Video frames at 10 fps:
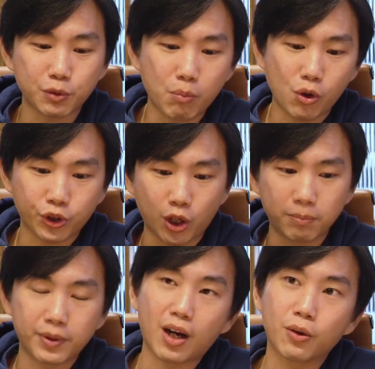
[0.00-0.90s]
more
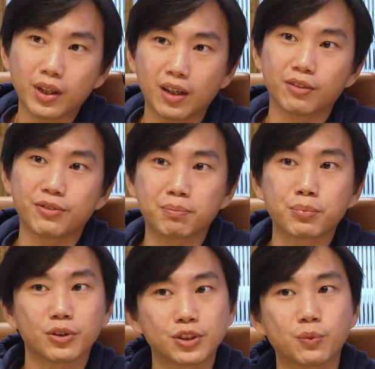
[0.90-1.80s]
top-down kind of
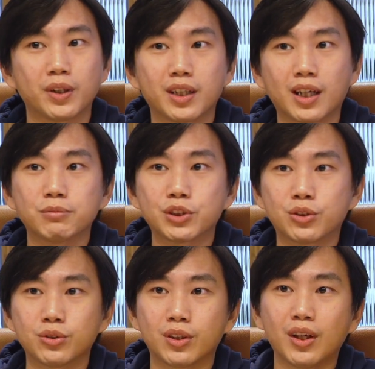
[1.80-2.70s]
approach when it comes
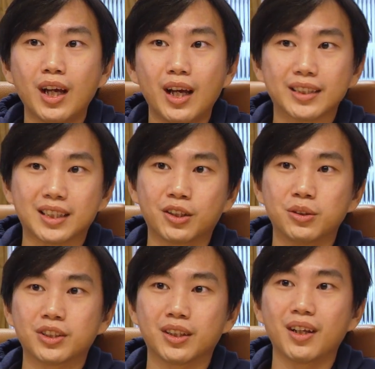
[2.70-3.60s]
to
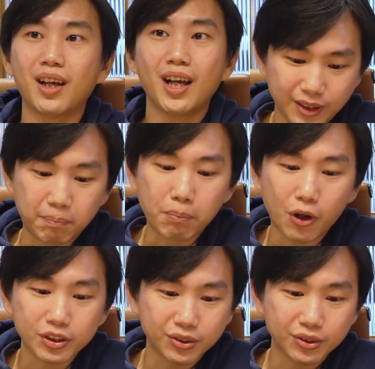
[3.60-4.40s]
execution. The boss